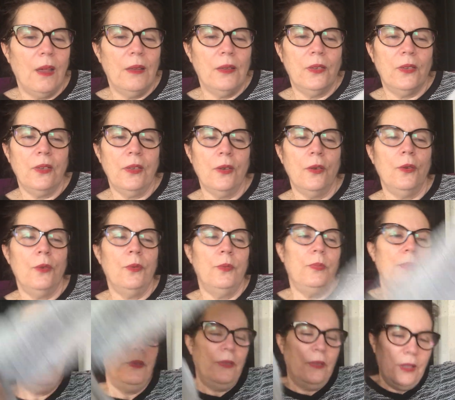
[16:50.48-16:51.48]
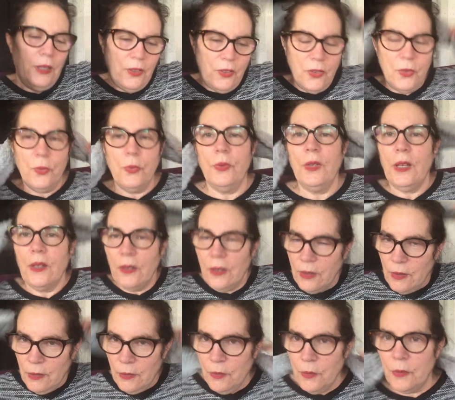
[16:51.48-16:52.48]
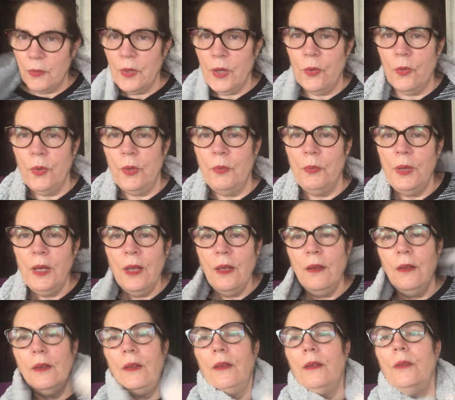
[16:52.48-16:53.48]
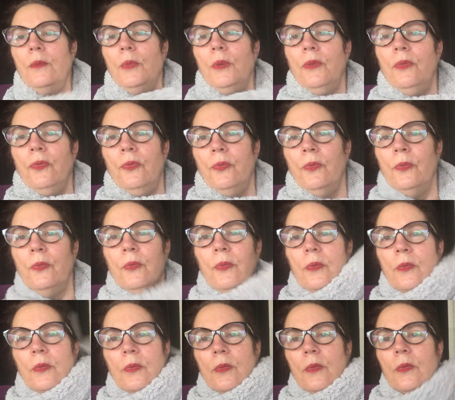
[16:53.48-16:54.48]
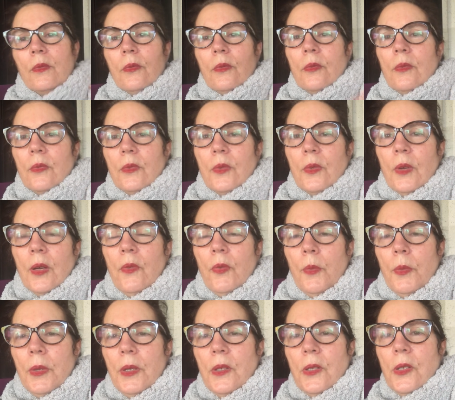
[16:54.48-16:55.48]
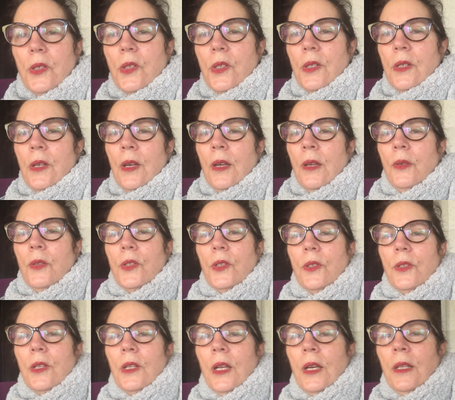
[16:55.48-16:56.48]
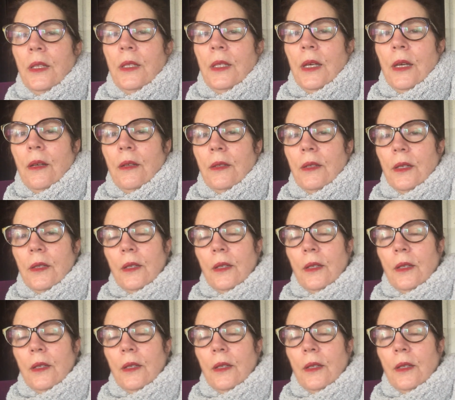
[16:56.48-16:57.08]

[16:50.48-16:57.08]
so go in bed, and everybody says goodnight, turn the lights out,